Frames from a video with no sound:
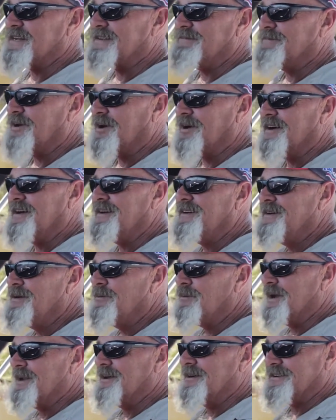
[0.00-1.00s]
mean,
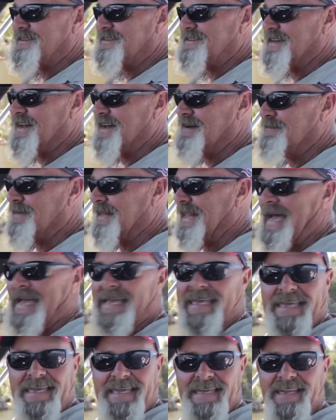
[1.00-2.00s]
we're not
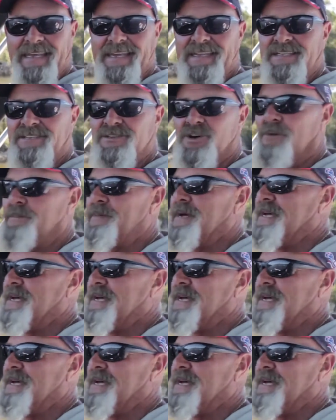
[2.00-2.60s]
lacking in any top